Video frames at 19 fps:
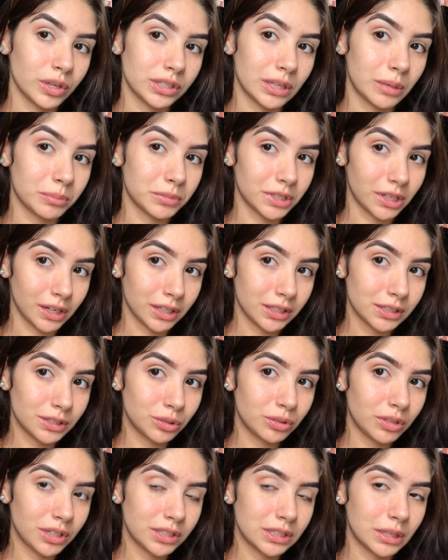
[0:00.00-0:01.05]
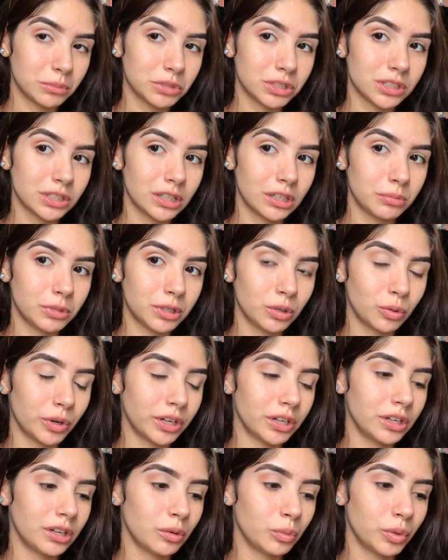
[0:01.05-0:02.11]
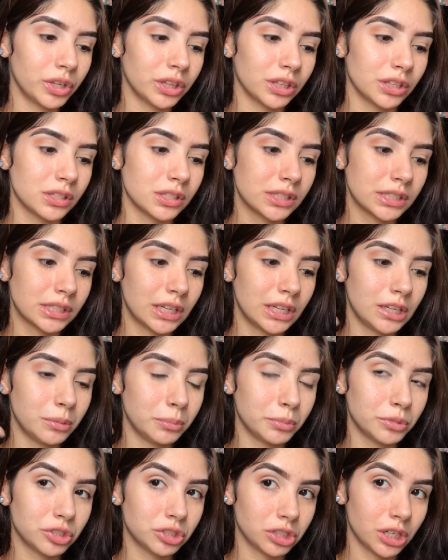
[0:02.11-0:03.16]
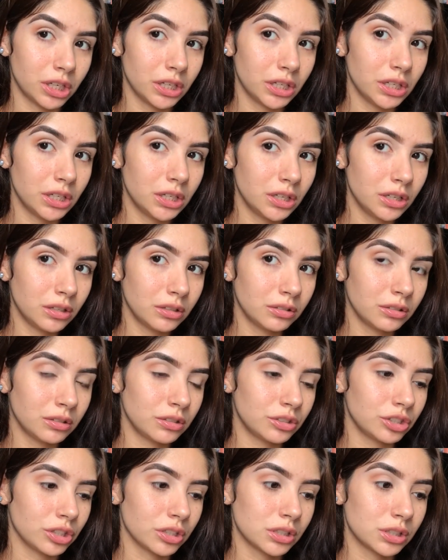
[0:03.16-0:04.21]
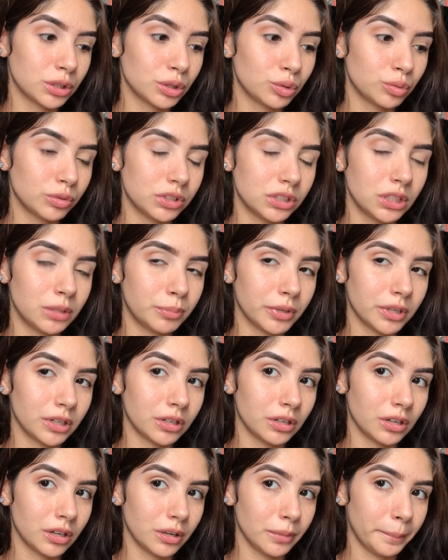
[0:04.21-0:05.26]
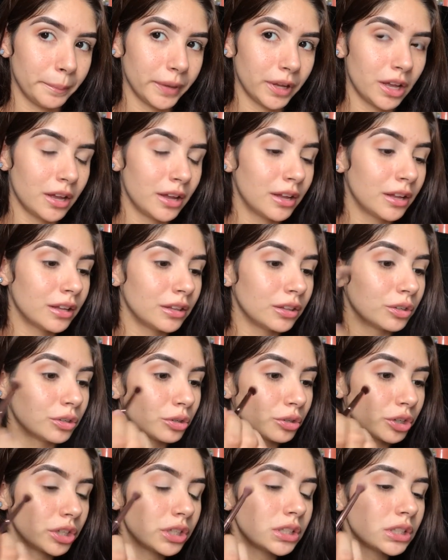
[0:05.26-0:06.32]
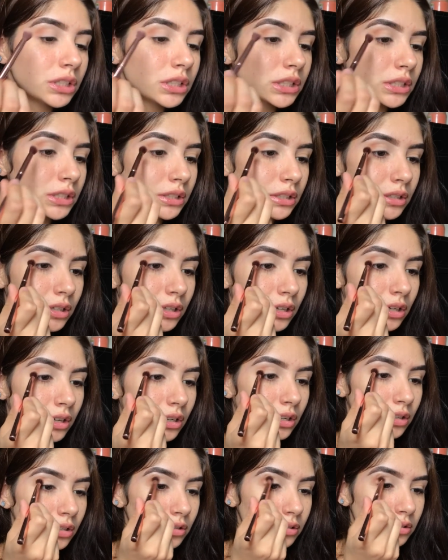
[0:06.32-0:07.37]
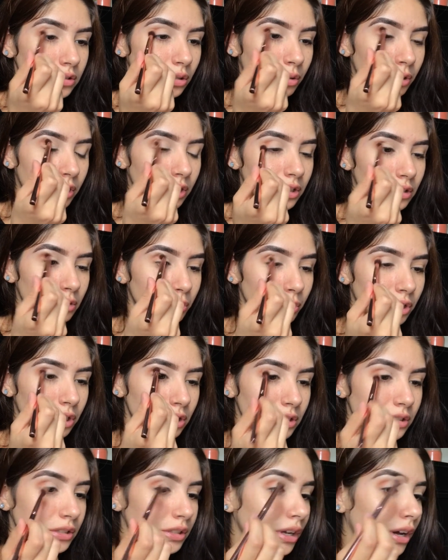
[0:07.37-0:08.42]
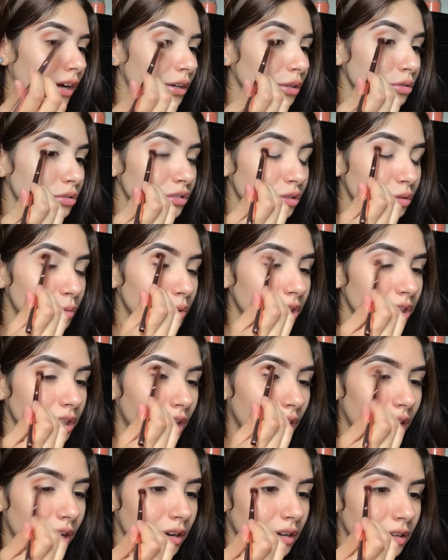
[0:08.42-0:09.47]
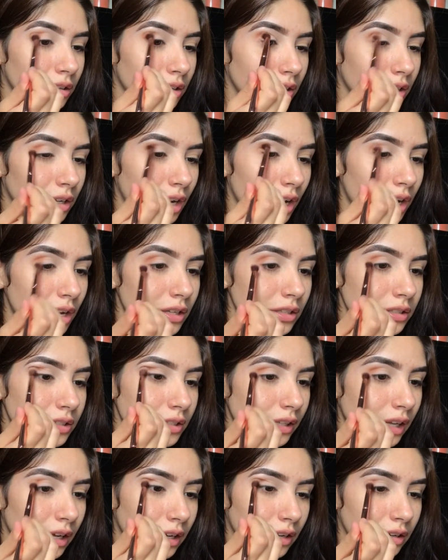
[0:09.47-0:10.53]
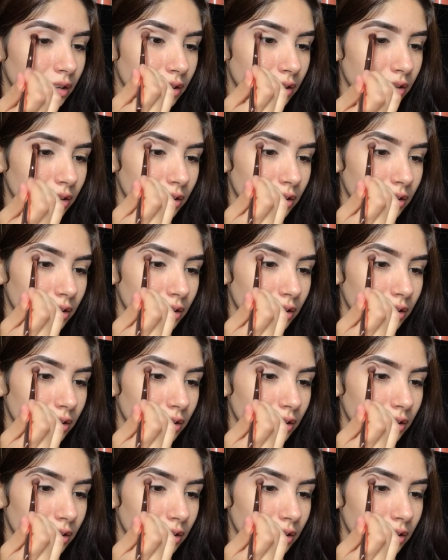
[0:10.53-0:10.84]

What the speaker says: as I'm talking to you guys, I'm just gonna be going in with the same shade just to deepen up the crease. So anyways, I used to work at Guess like